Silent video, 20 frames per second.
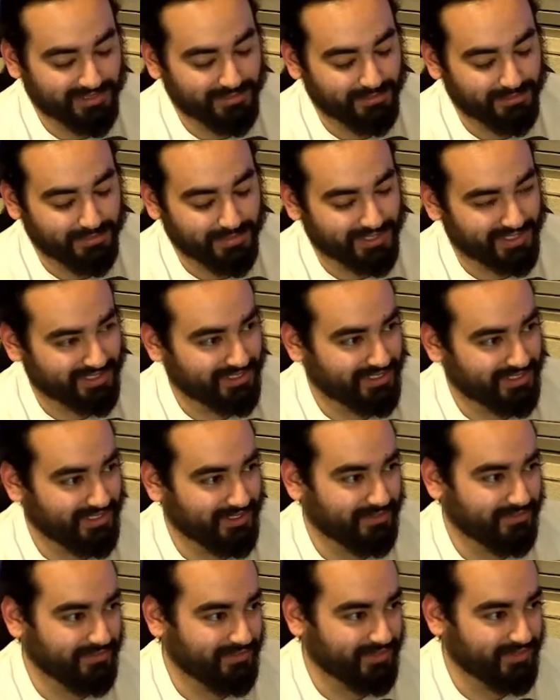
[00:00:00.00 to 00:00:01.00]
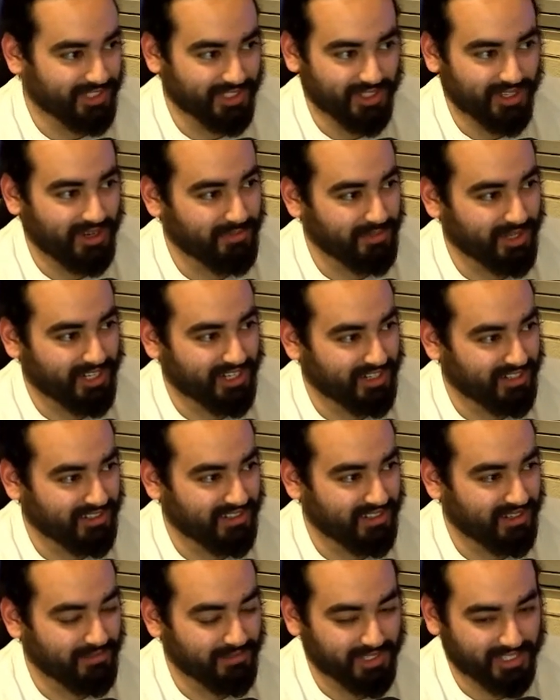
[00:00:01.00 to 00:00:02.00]
But, I'm
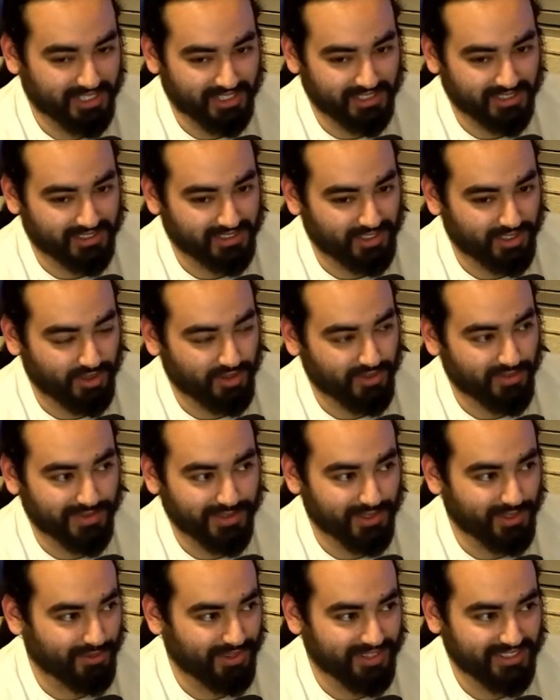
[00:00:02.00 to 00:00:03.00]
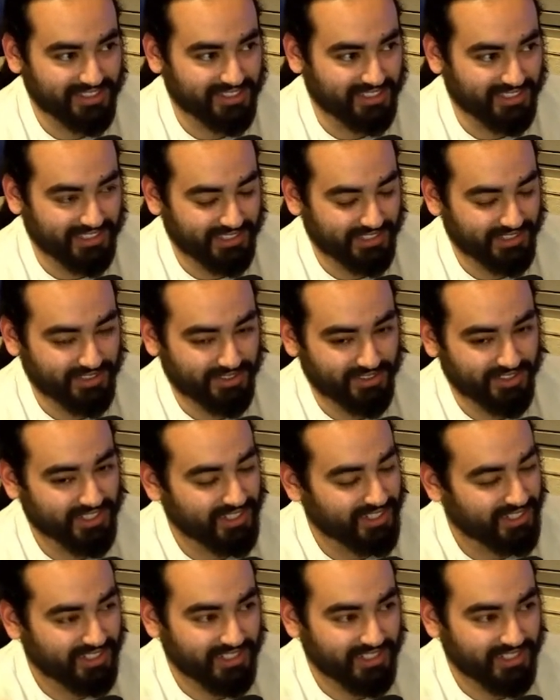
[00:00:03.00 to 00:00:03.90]
not going to go over the wrestling history.